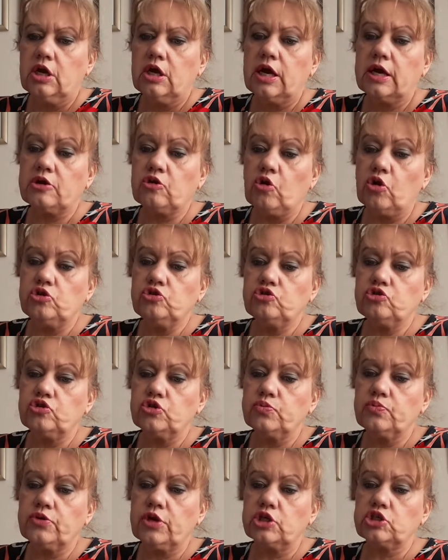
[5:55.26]
a contour
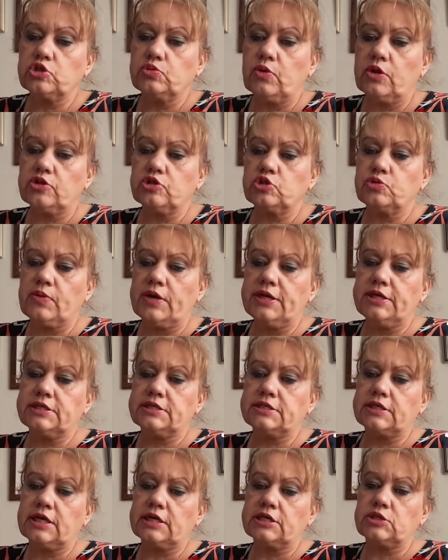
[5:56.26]
brush worth
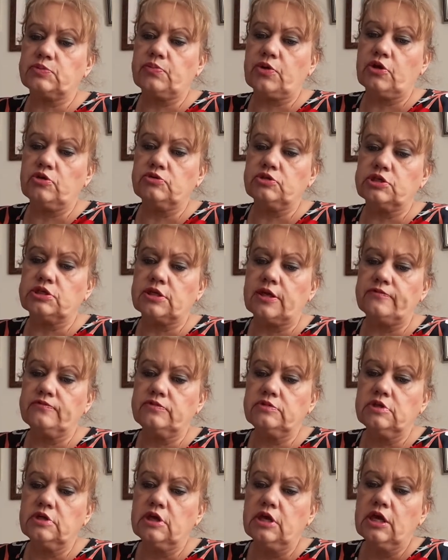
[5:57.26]

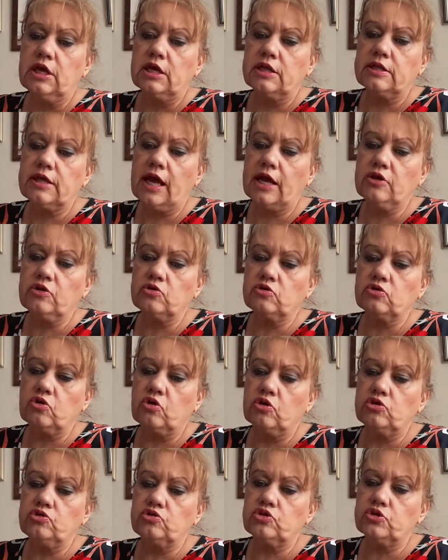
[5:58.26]
£26.07. The angled
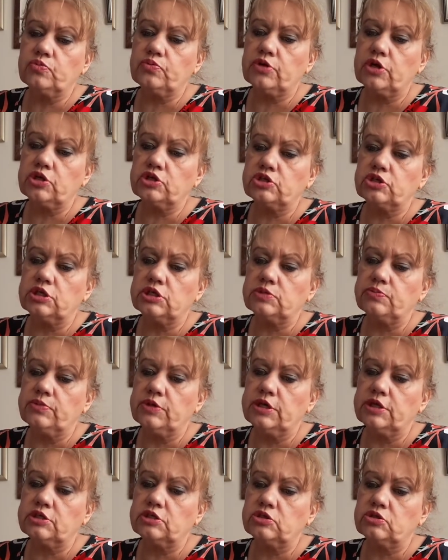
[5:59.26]
contour brush is
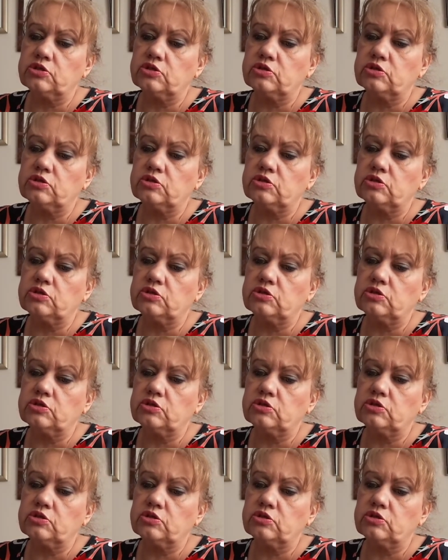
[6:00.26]
made